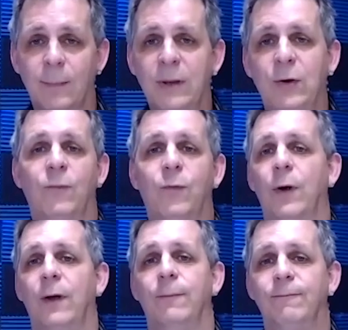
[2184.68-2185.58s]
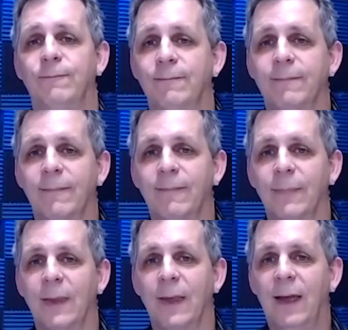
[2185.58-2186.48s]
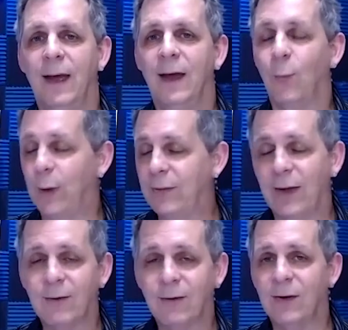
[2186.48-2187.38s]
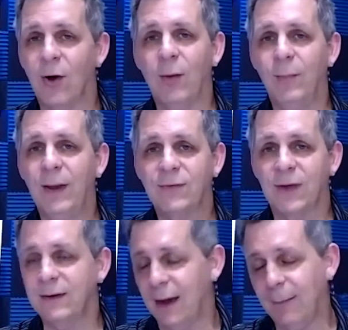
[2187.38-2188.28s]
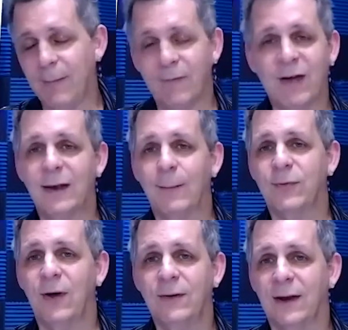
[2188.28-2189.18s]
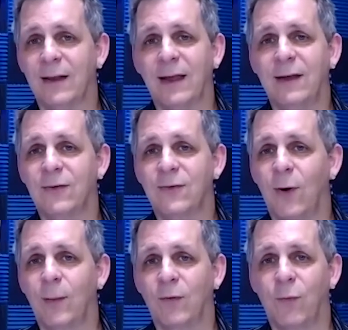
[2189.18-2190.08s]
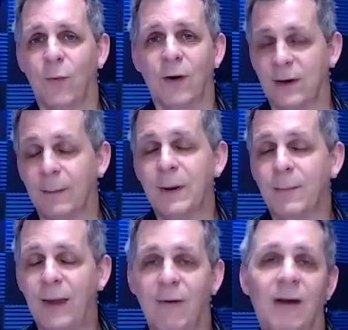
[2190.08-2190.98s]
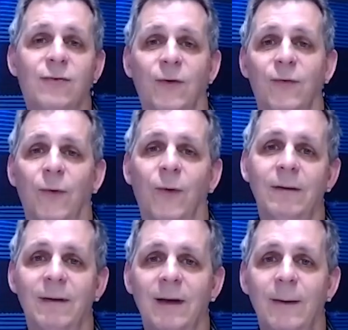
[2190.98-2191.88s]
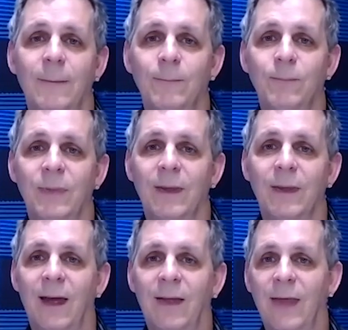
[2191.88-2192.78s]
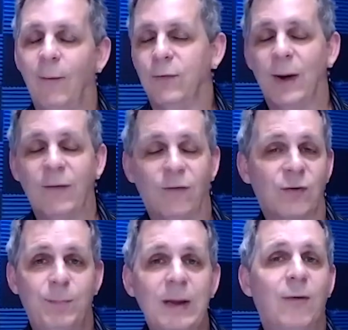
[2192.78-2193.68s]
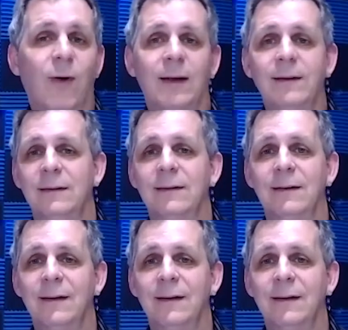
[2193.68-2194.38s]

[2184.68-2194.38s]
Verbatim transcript: Let me do them for you. And a week later, he called me and said, Yep, I've got an episode. I'd like you to storyboard for us, and I'm going to pay you extra for it. And that was my first big credit.